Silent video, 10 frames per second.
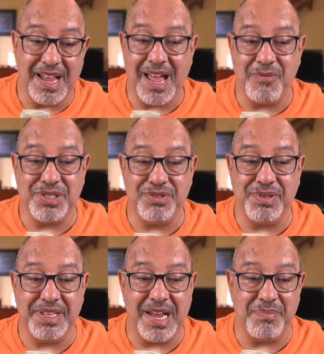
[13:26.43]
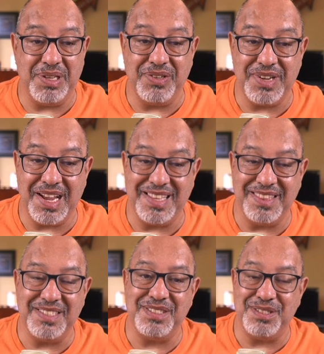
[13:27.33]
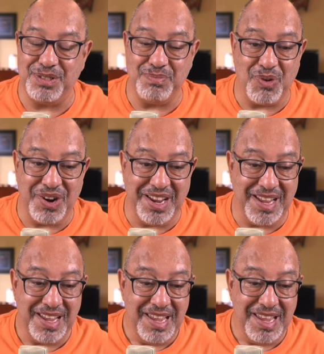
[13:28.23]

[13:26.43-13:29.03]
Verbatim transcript: I was really happy looking at this morning,